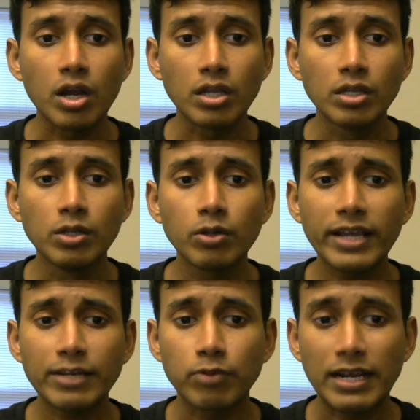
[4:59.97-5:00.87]
Look
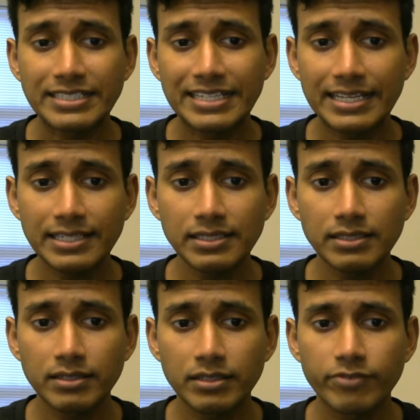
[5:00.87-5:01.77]
at white king,
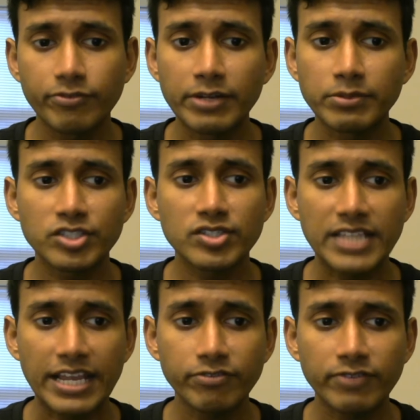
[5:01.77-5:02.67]
very much
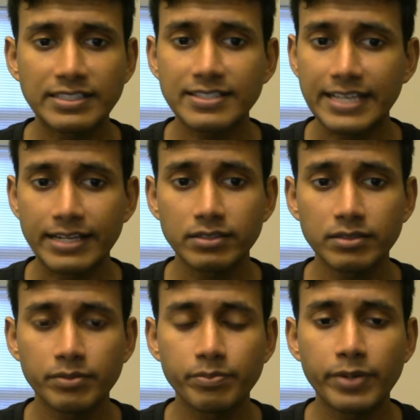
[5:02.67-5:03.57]
safe at the center,
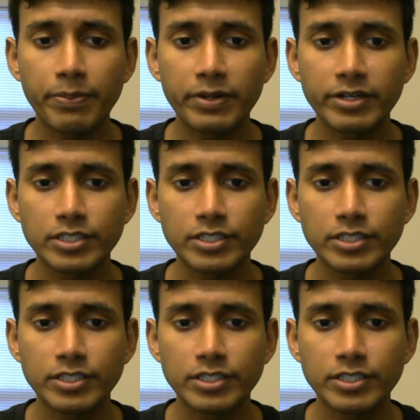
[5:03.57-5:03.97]
preparing to